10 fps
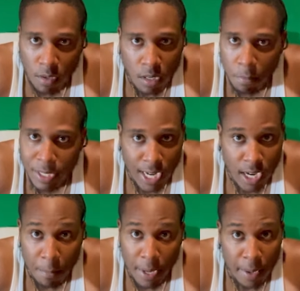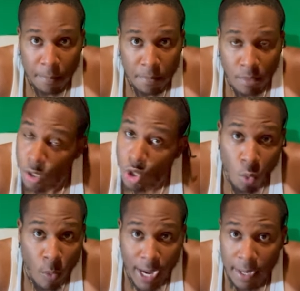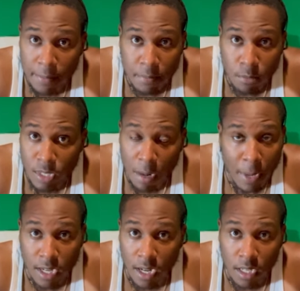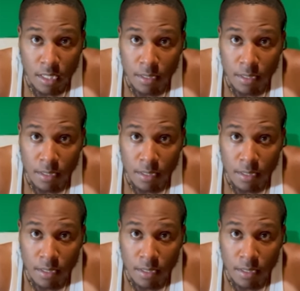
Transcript: complete that comeback. There's no way without Mike Conley.